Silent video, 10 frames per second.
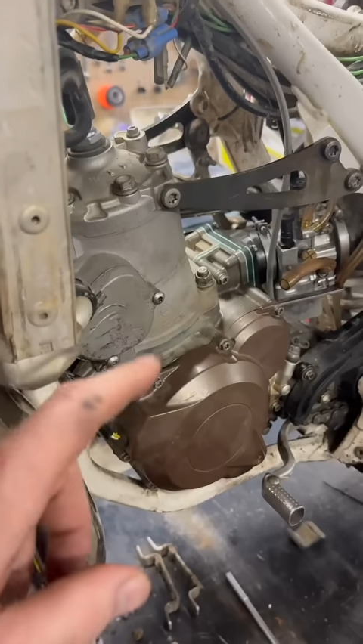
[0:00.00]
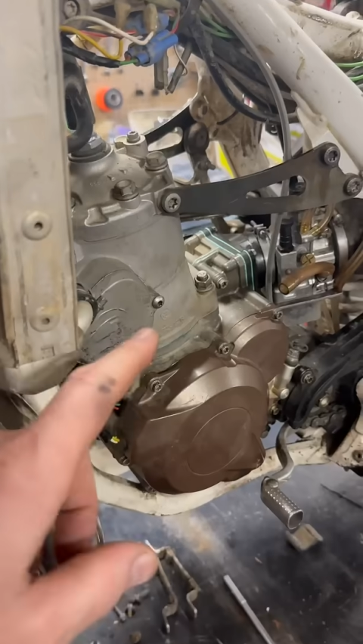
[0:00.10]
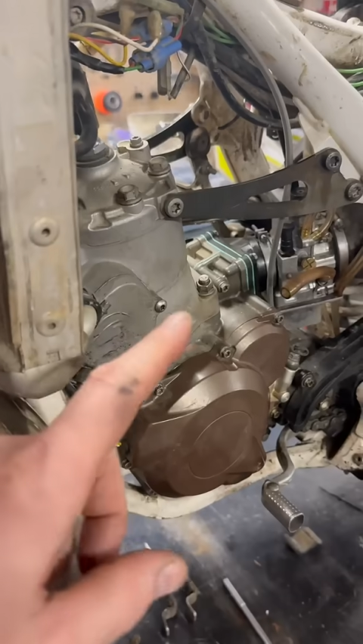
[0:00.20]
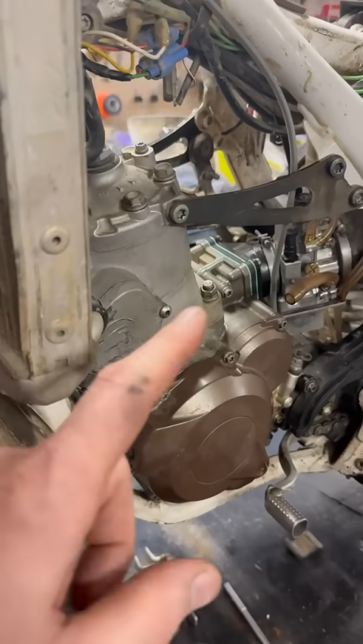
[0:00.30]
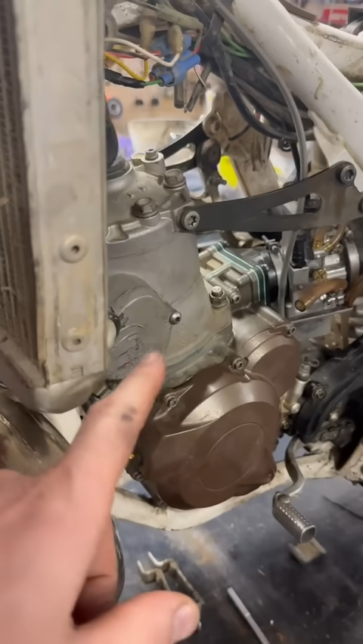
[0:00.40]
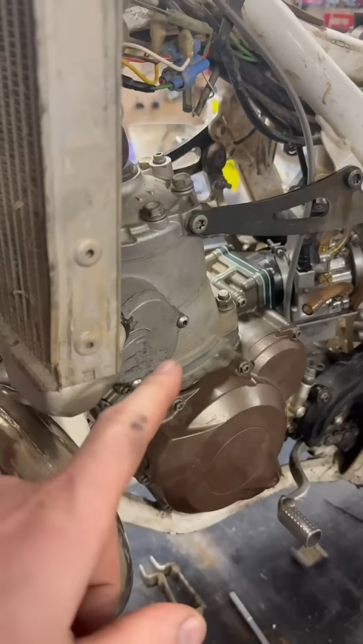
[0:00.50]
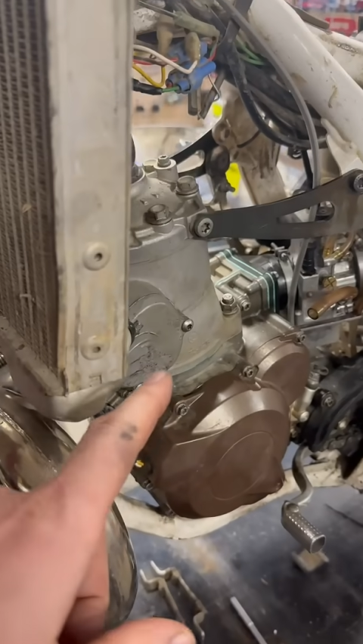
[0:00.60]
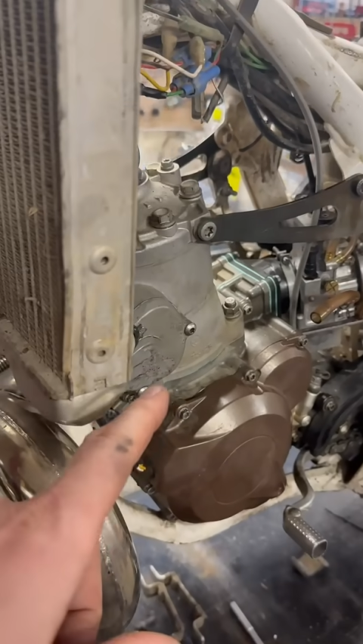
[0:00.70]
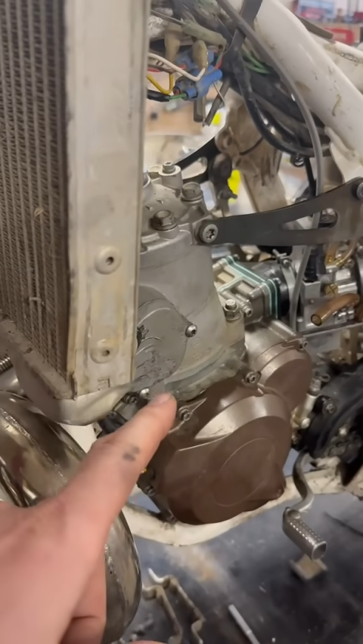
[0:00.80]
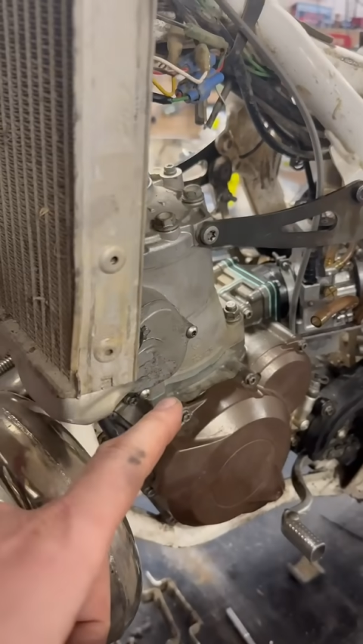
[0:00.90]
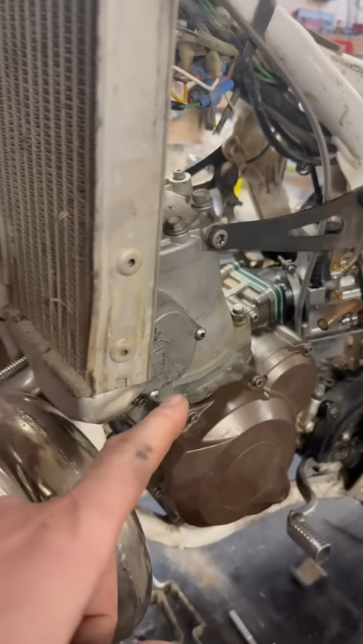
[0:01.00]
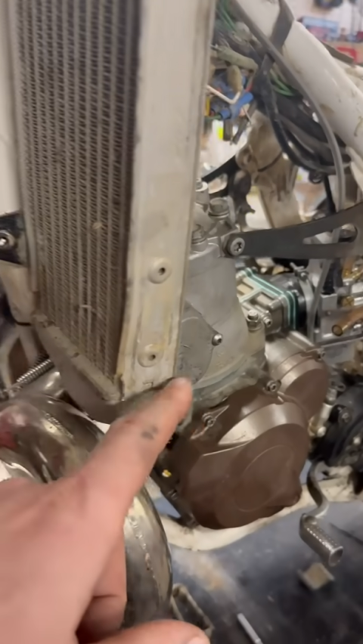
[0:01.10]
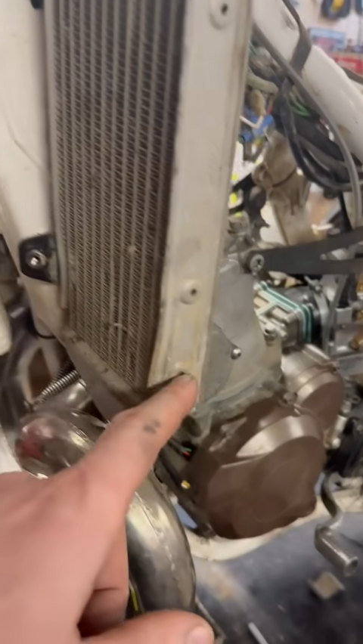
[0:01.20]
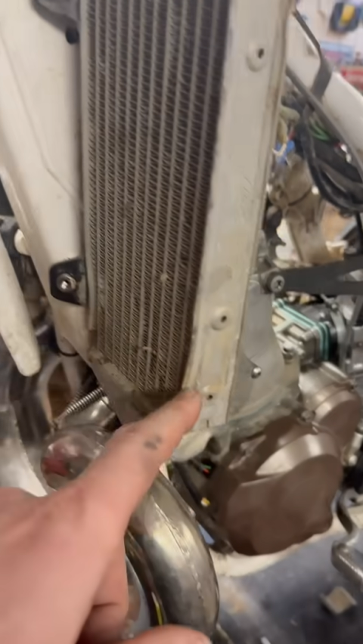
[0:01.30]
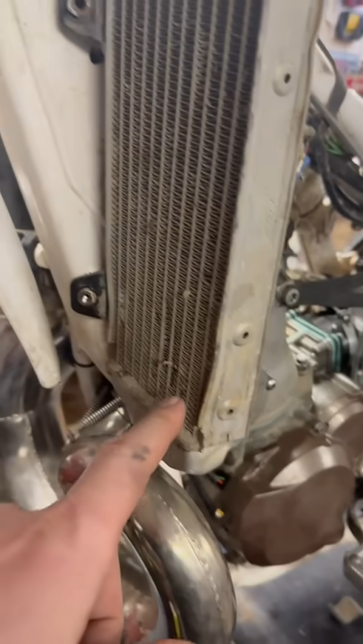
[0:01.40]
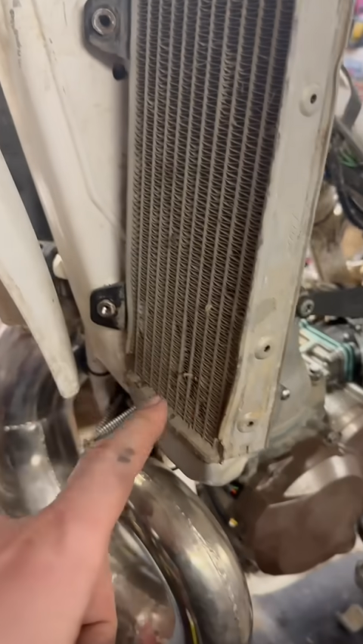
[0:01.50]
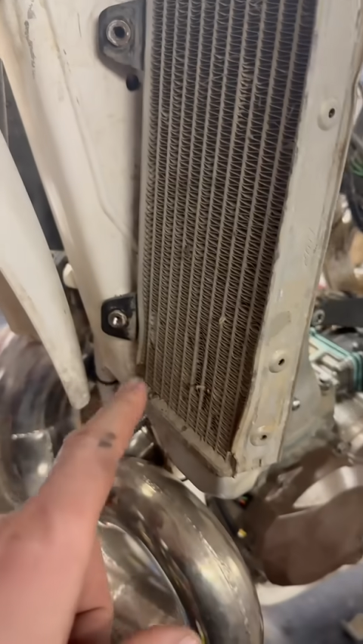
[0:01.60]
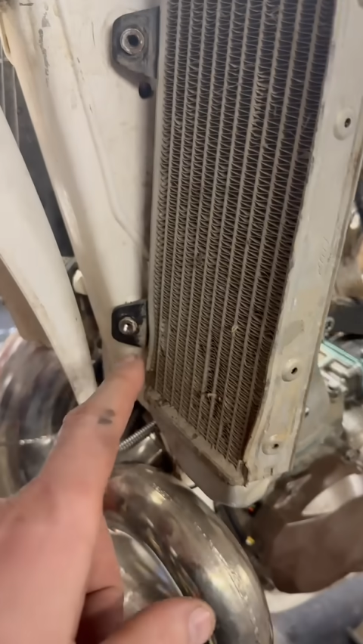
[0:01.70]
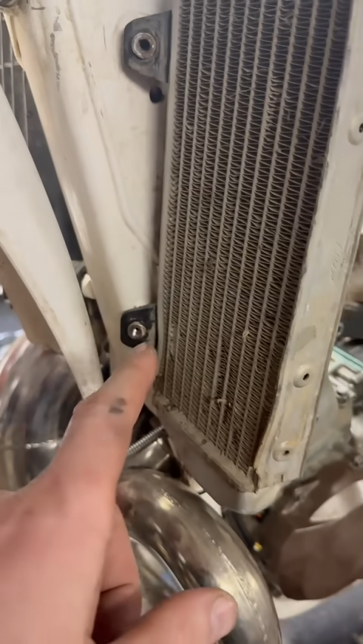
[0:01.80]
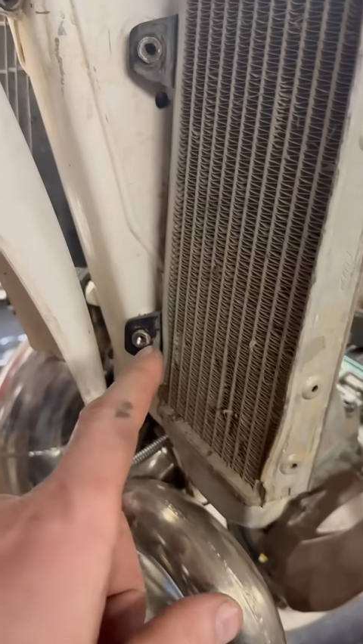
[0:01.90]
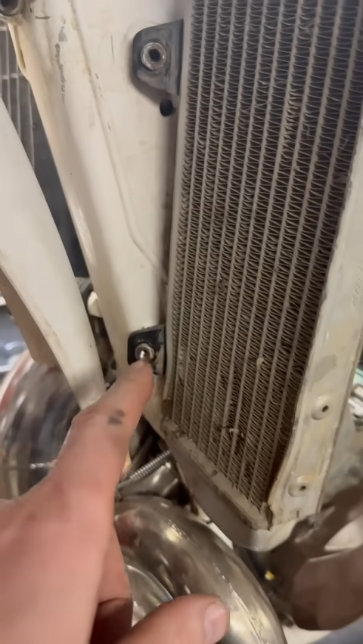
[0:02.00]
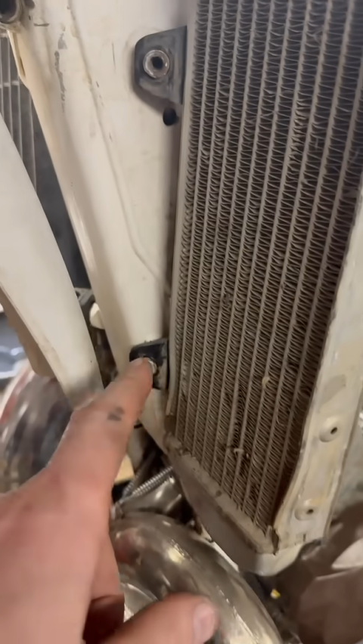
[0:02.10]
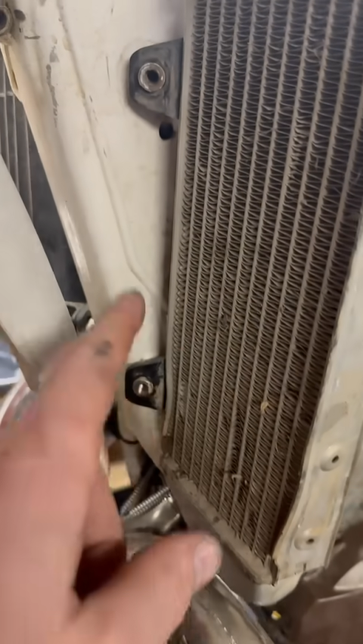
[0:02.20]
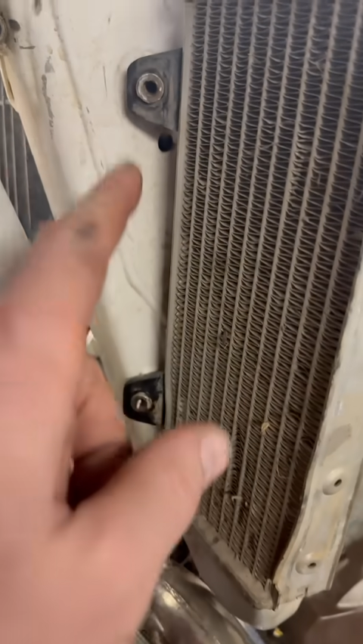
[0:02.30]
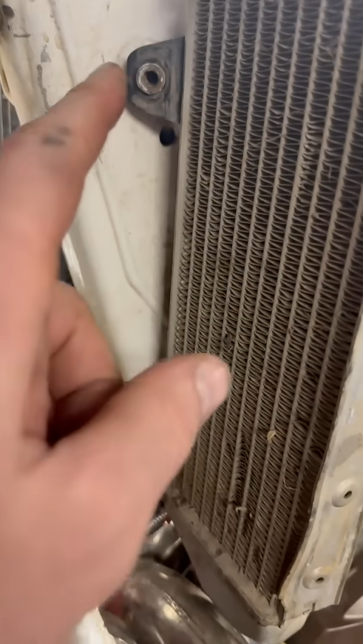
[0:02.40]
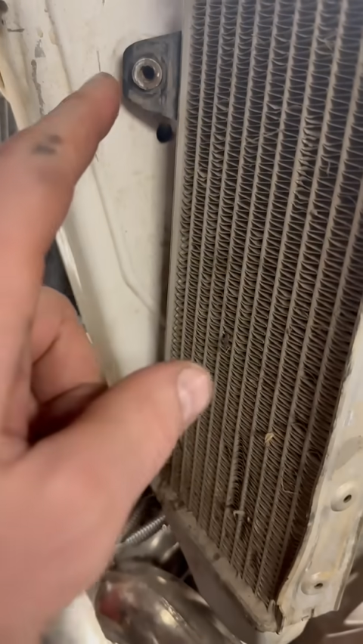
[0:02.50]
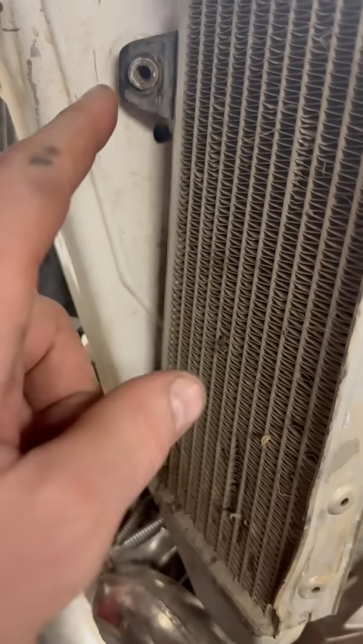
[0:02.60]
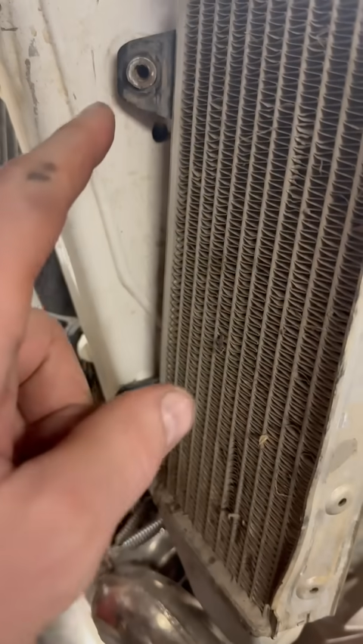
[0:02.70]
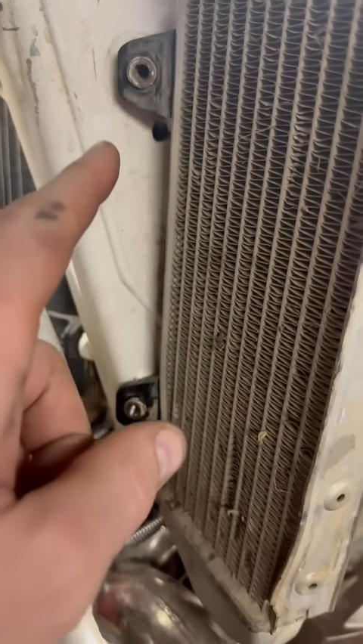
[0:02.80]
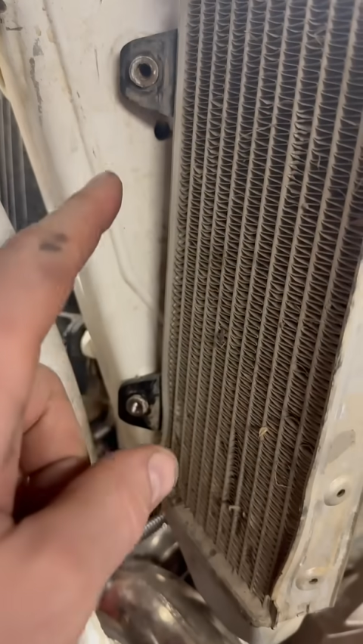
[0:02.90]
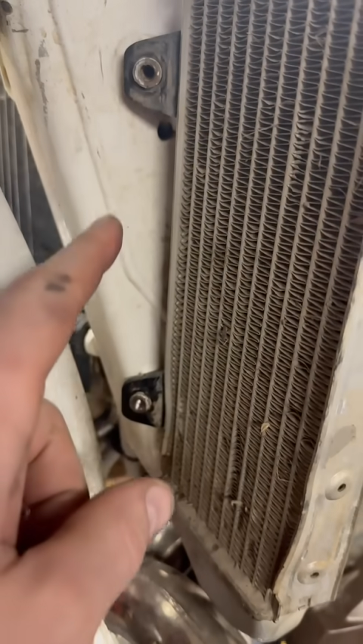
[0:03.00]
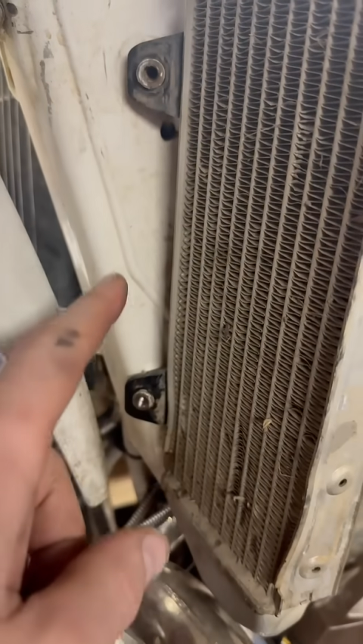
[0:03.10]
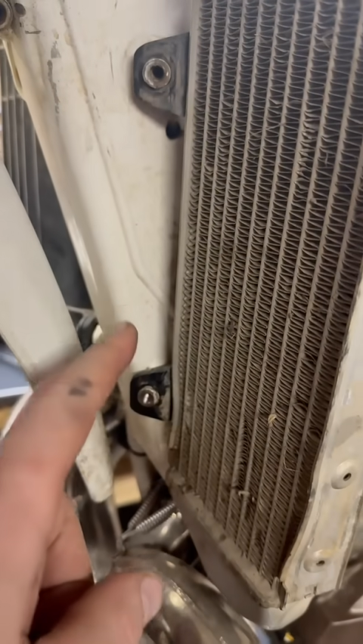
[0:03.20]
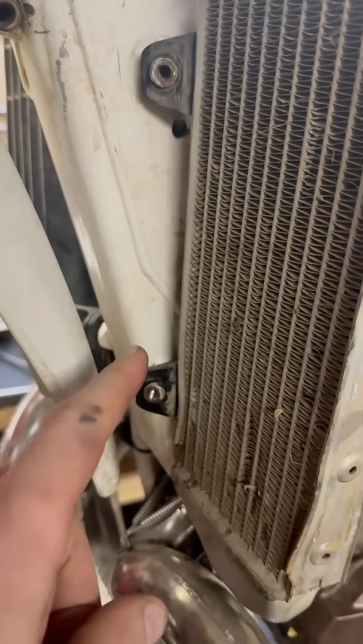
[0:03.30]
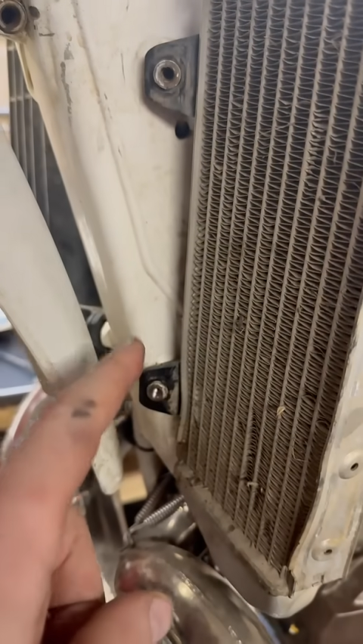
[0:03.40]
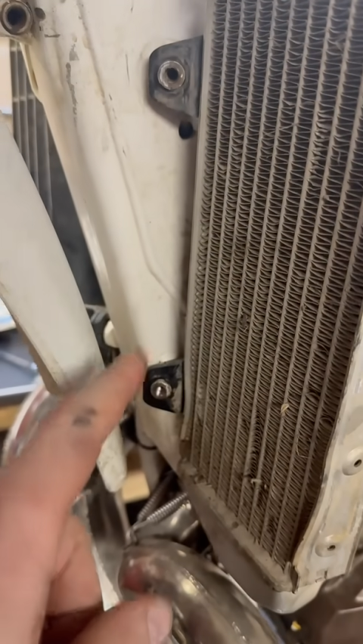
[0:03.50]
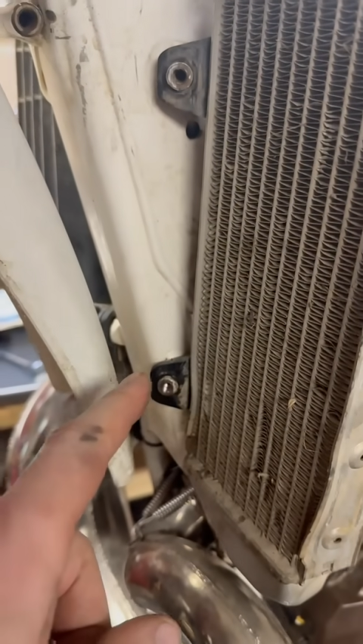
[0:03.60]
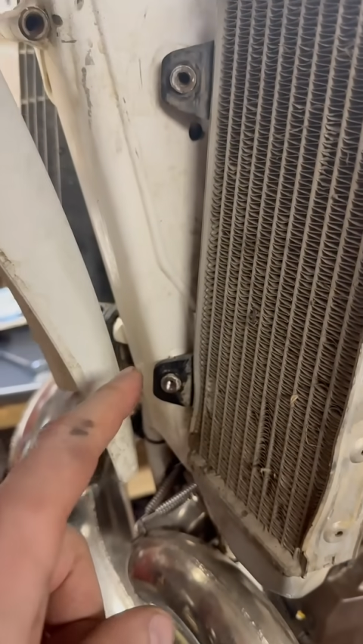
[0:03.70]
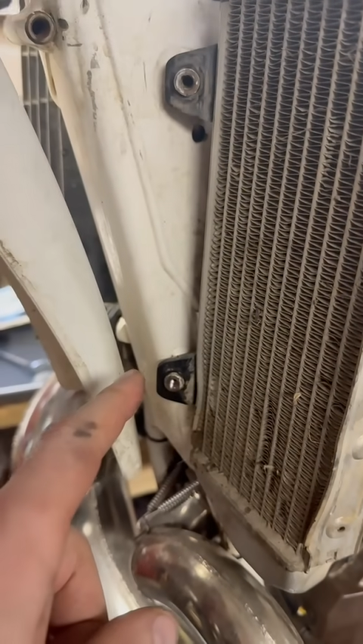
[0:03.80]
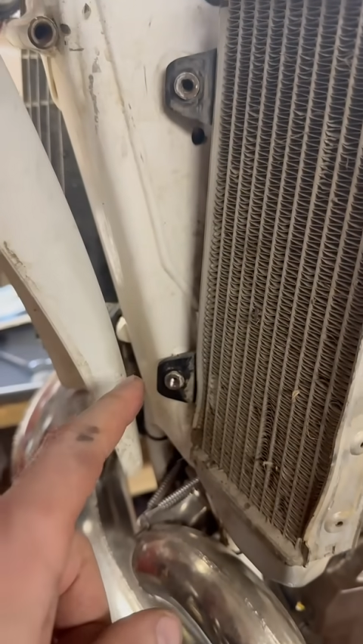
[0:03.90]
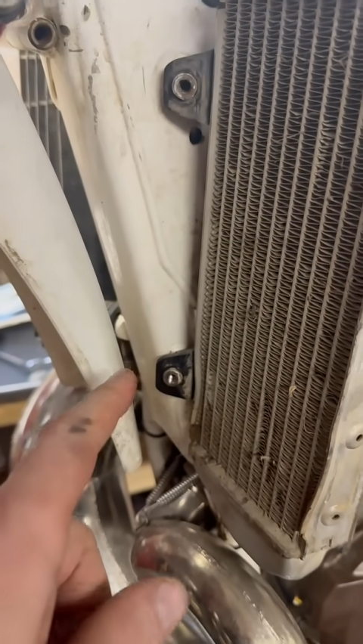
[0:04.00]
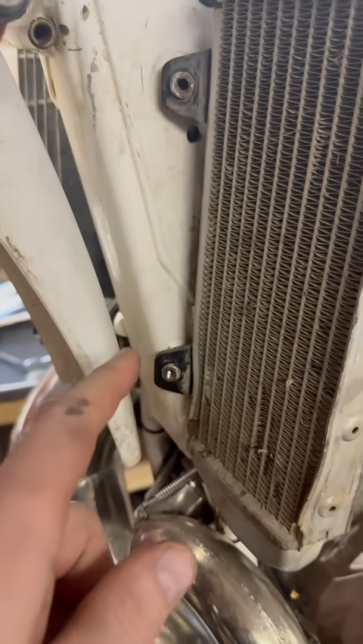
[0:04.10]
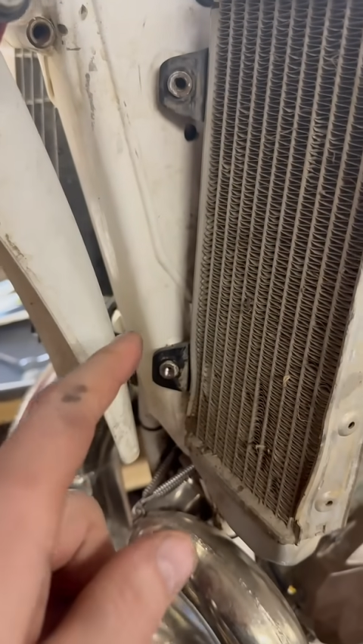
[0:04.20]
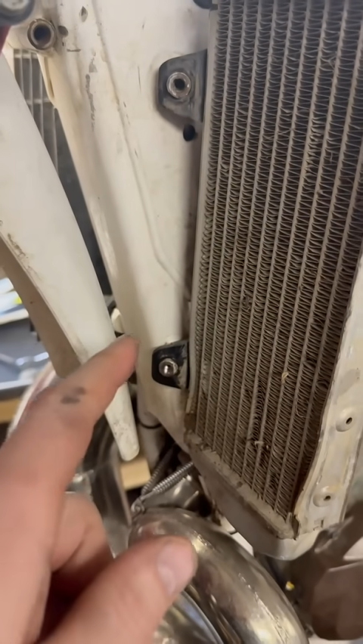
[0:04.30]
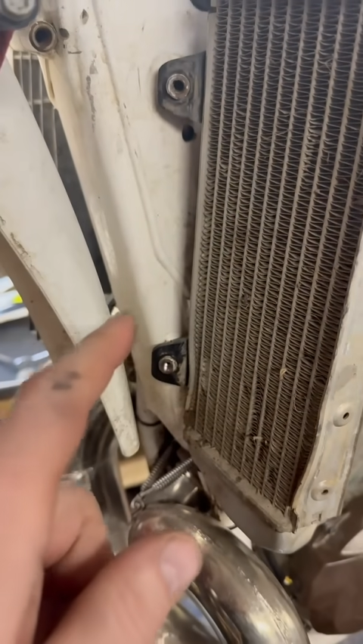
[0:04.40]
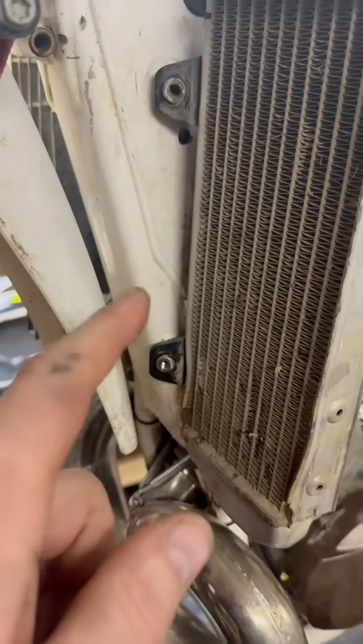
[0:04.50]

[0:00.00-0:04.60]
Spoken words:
[unreadable: no face in view]